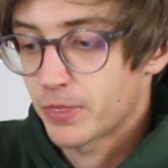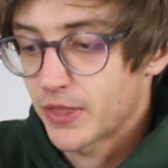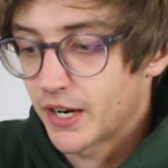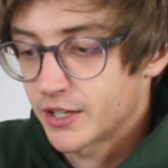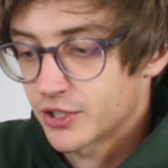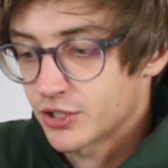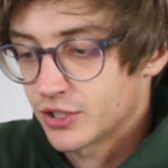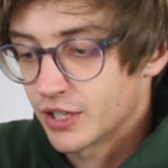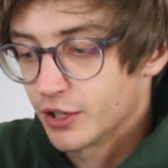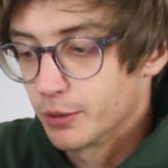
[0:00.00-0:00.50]
I
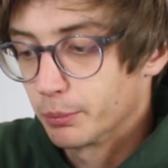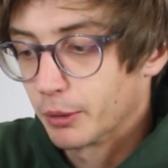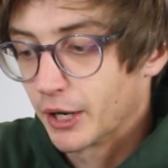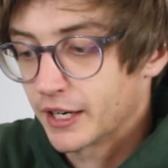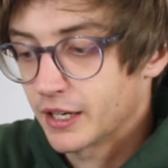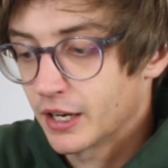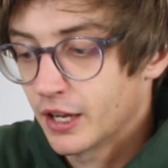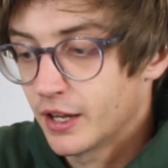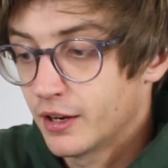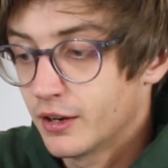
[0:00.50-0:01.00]
just need to
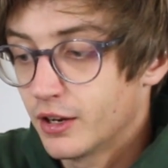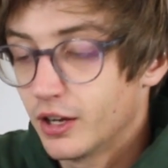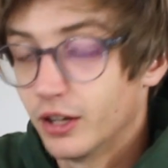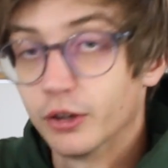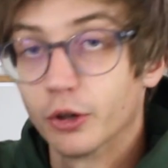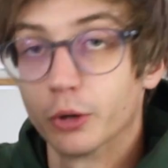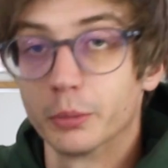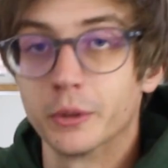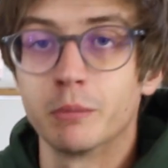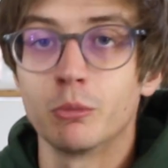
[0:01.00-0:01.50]
break it in a
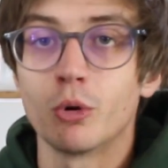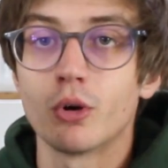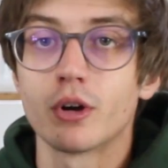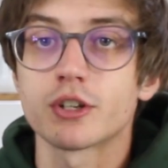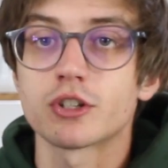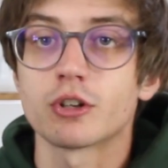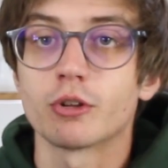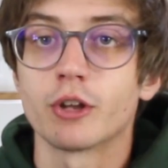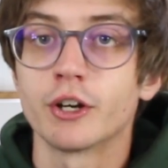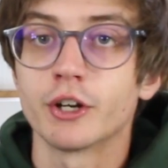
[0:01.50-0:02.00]
little bit more.
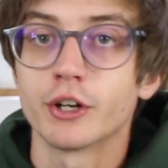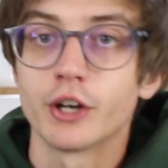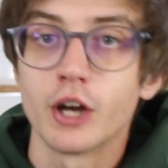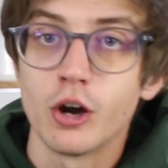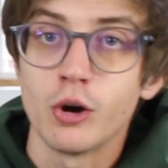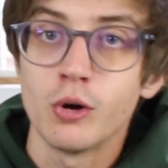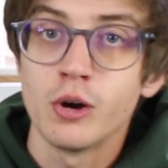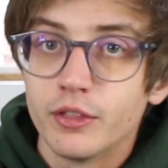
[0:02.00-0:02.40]
So there you go.